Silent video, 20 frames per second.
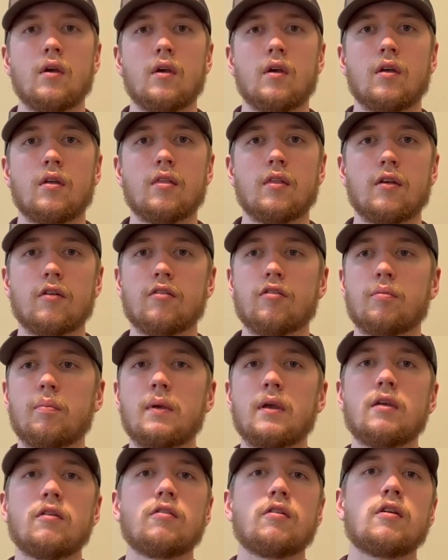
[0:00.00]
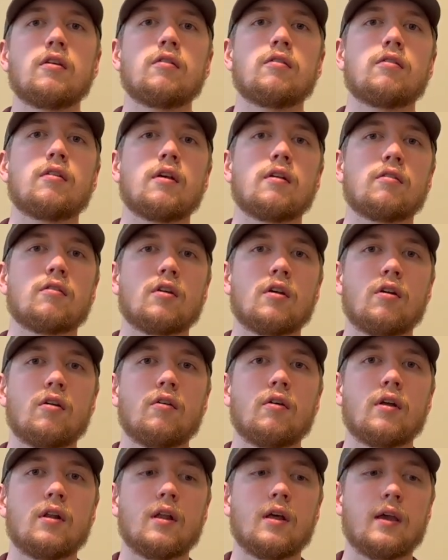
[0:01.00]
the species that's
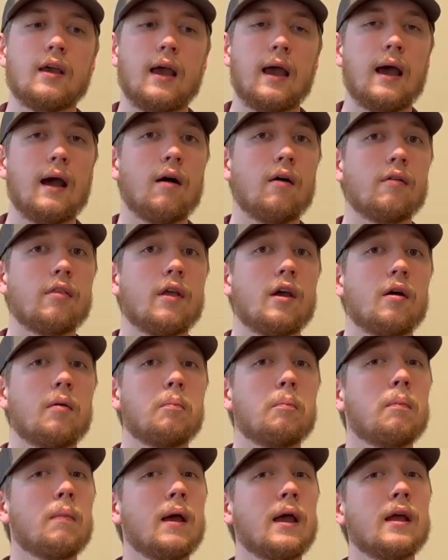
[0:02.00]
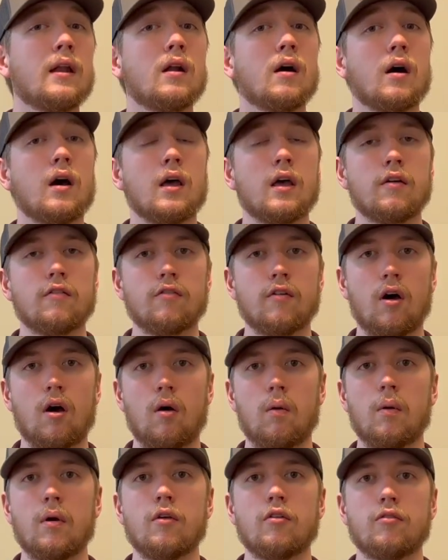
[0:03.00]
currently out there may not have
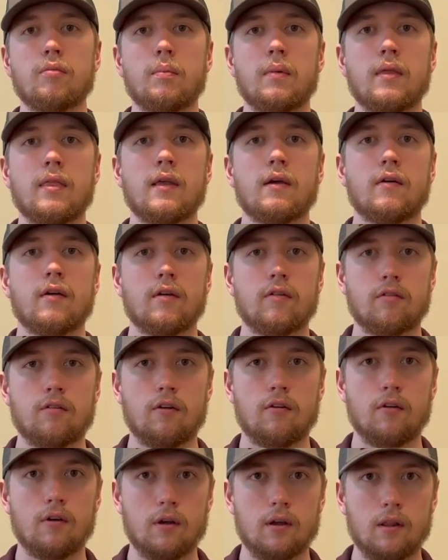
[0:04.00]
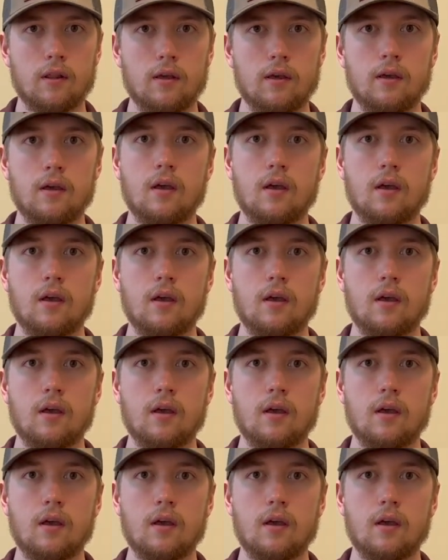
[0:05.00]
always been there historically.